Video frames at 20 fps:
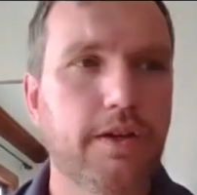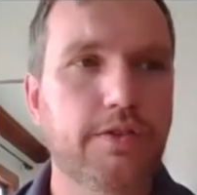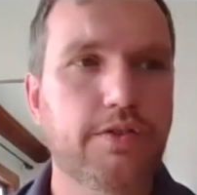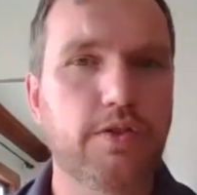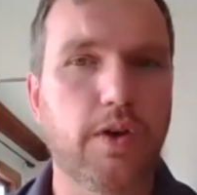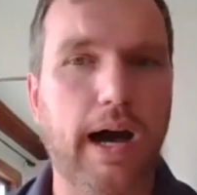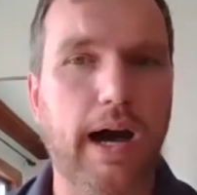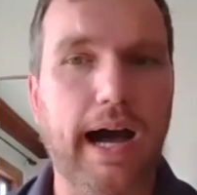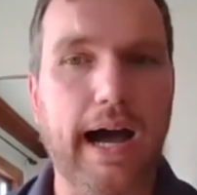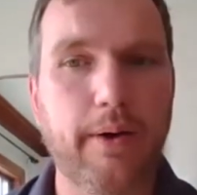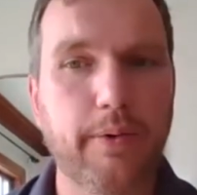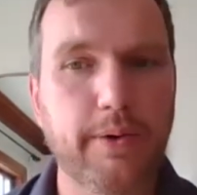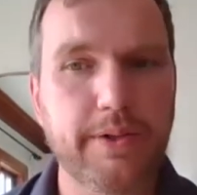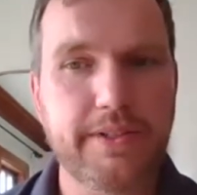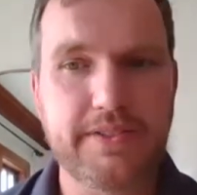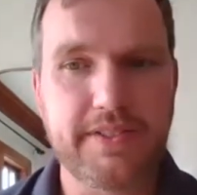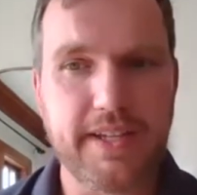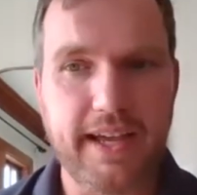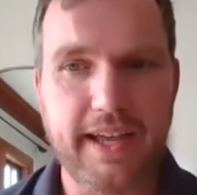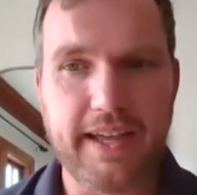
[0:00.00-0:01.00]
So I would
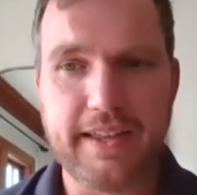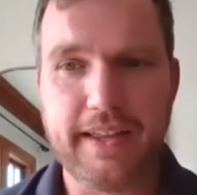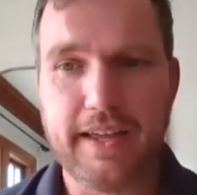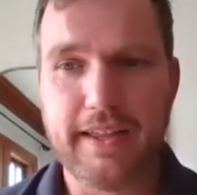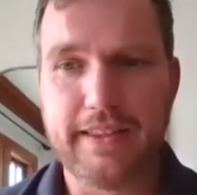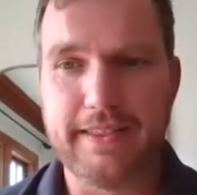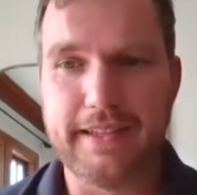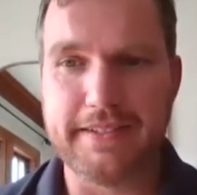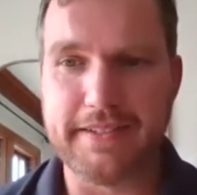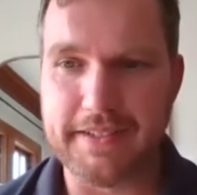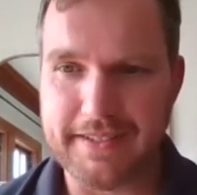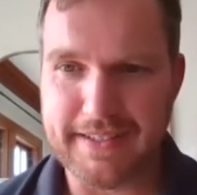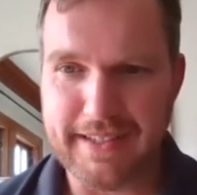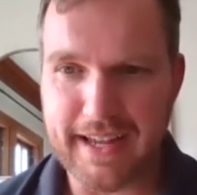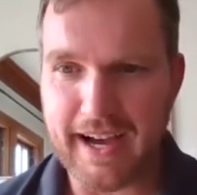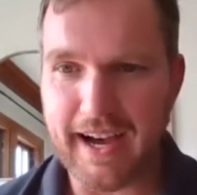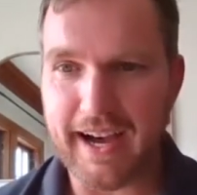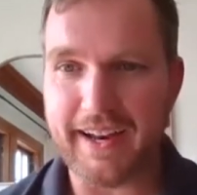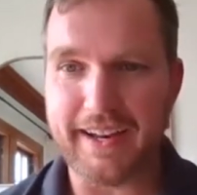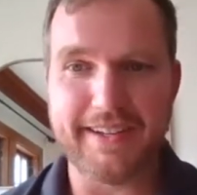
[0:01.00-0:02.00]
say this is
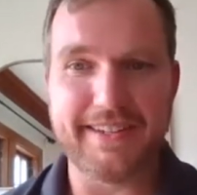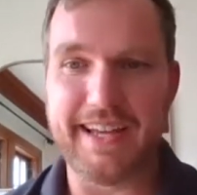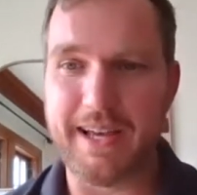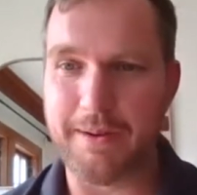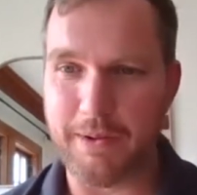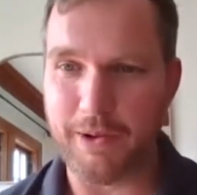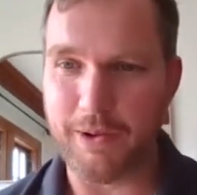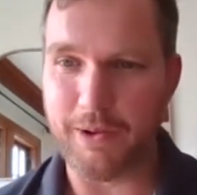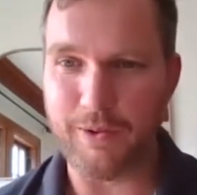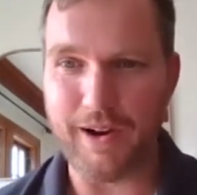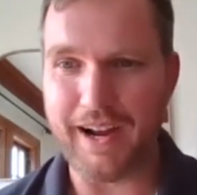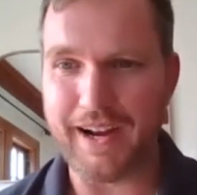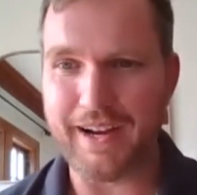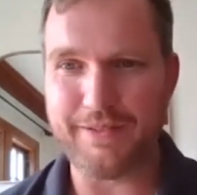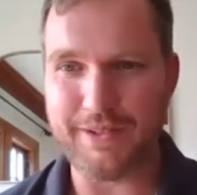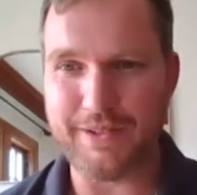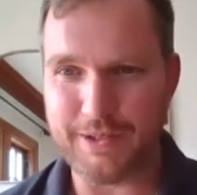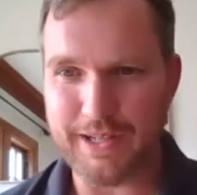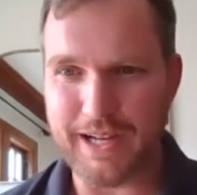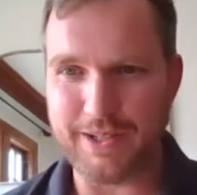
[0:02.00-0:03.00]
not a demo, right? If
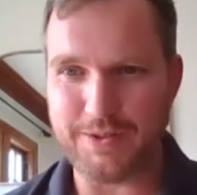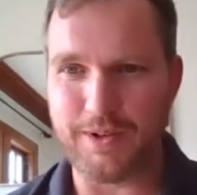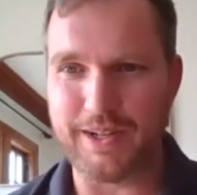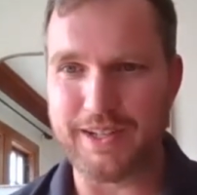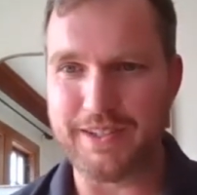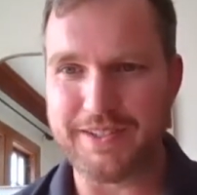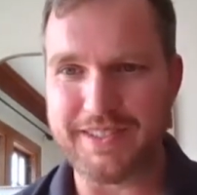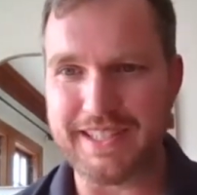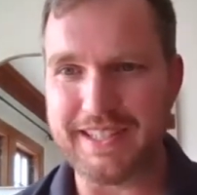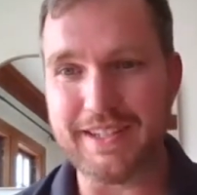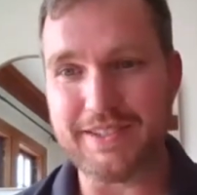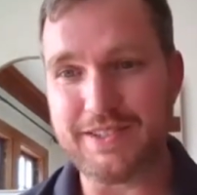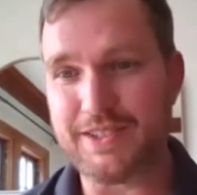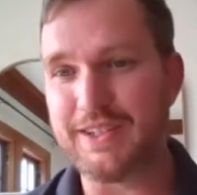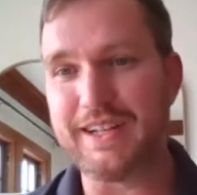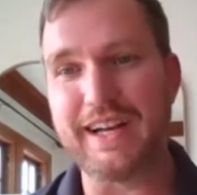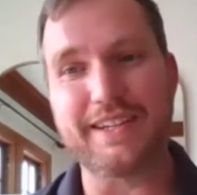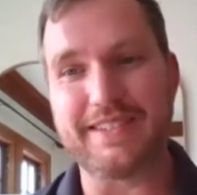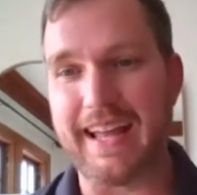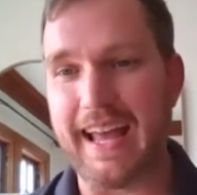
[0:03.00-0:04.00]
you guys want to see this,
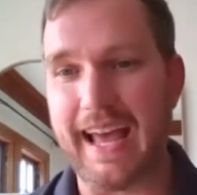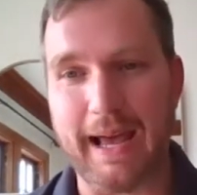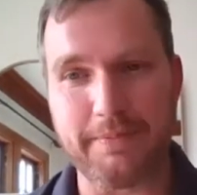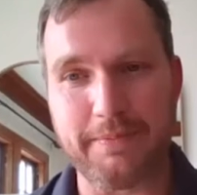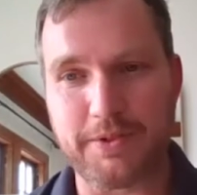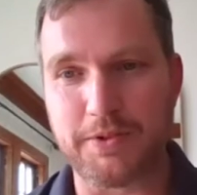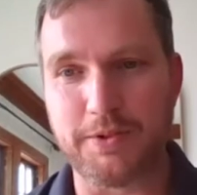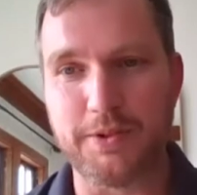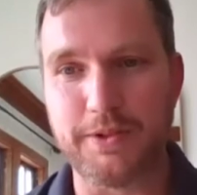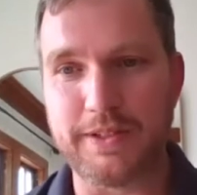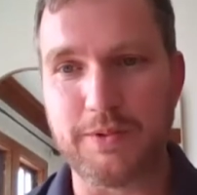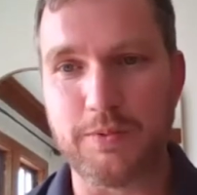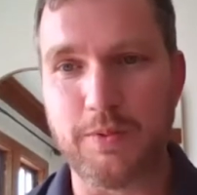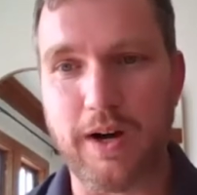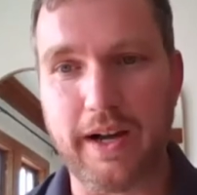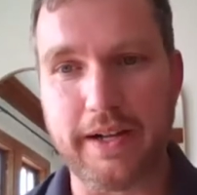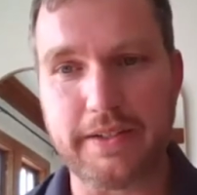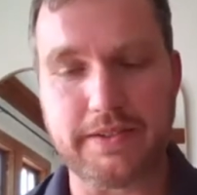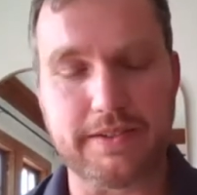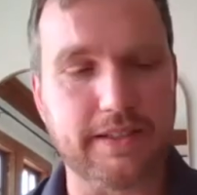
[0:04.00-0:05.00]
you guys absolutely can
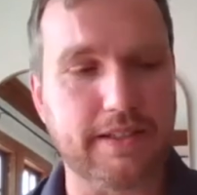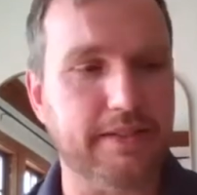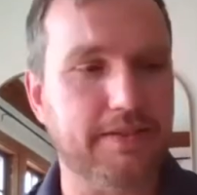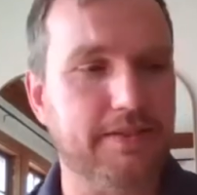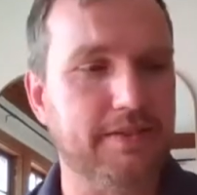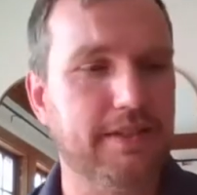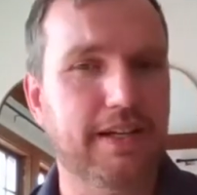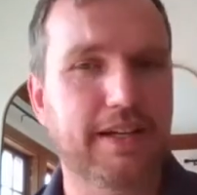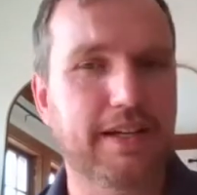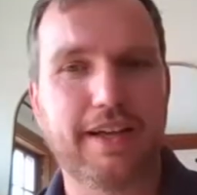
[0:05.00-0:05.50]
watch this.